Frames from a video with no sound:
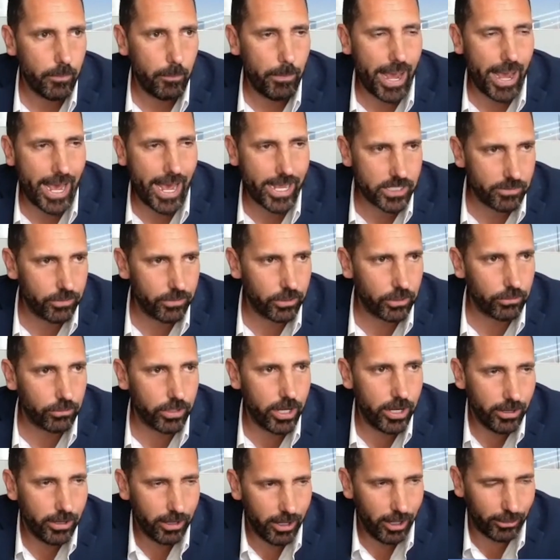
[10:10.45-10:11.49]
passive
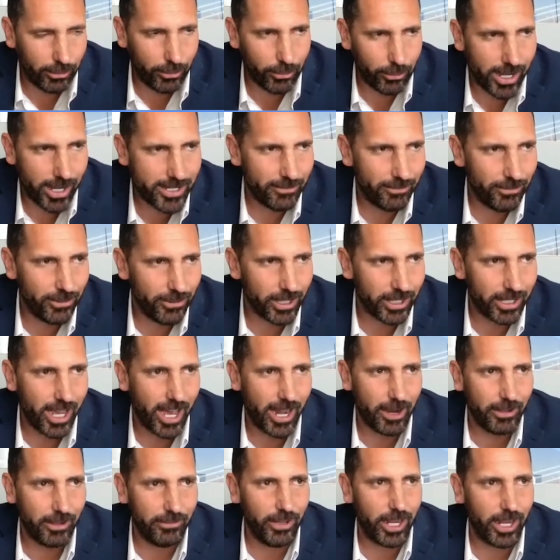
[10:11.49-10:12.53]
aggressively
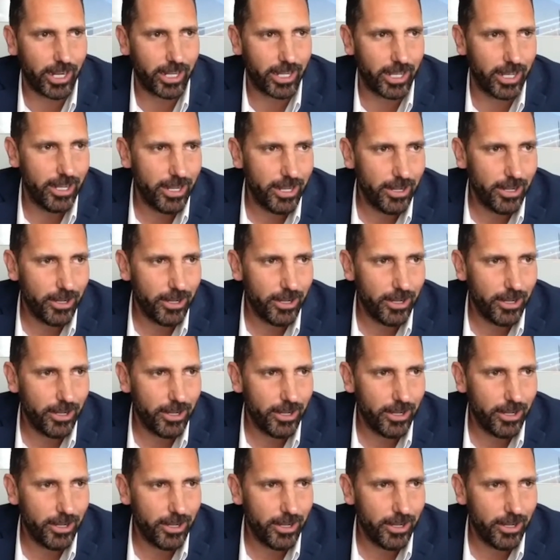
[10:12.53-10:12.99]
kind of like